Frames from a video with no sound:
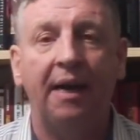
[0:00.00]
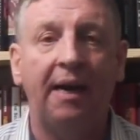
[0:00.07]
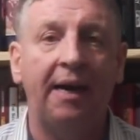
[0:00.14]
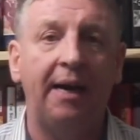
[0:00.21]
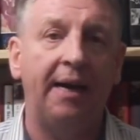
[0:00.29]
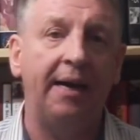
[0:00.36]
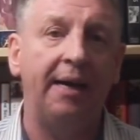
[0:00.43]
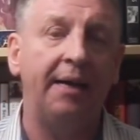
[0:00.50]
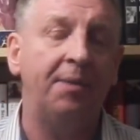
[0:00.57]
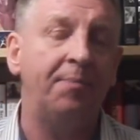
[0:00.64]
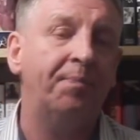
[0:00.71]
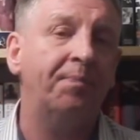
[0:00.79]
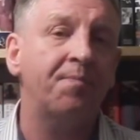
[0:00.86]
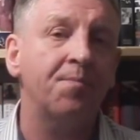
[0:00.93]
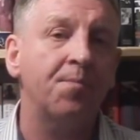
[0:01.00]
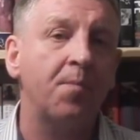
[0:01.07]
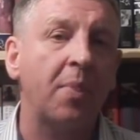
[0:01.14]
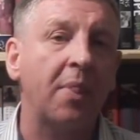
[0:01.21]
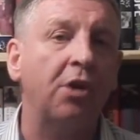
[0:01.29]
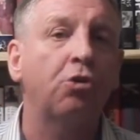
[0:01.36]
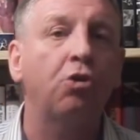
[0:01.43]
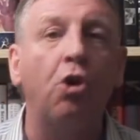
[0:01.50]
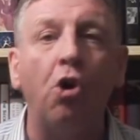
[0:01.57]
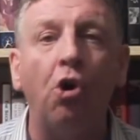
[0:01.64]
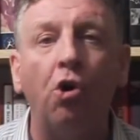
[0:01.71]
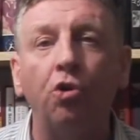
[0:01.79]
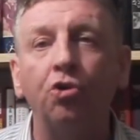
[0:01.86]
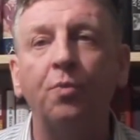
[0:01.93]
uh, um,
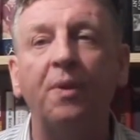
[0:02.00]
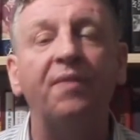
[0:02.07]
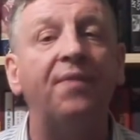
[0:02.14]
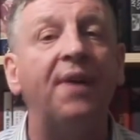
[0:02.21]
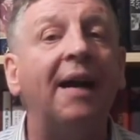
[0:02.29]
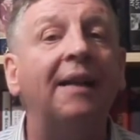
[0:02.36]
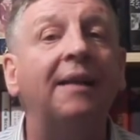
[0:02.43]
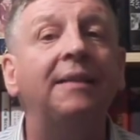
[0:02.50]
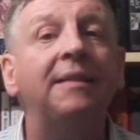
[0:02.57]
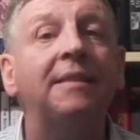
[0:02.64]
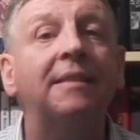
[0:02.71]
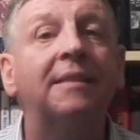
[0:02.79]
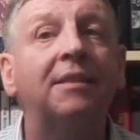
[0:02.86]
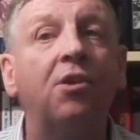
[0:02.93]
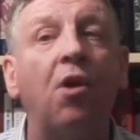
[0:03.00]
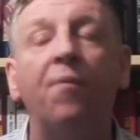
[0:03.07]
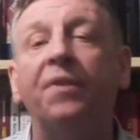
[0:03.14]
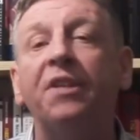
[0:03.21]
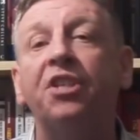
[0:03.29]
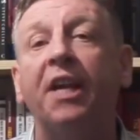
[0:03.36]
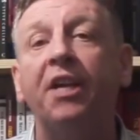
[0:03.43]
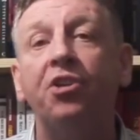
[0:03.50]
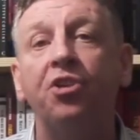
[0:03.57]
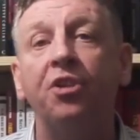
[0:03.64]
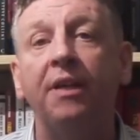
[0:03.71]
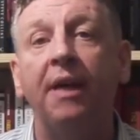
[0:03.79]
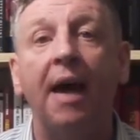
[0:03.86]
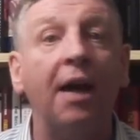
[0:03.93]
cause with violence,
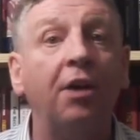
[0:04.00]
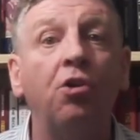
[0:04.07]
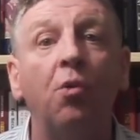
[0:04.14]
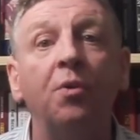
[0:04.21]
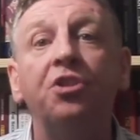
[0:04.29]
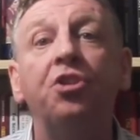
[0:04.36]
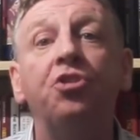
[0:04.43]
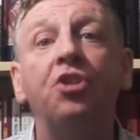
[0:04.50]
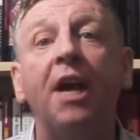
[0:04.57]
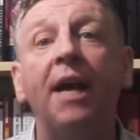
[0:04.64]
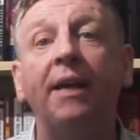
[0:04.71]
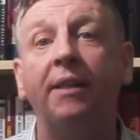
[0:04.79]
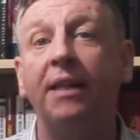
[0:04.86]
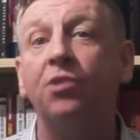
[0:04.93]
confrontation, and going to jail.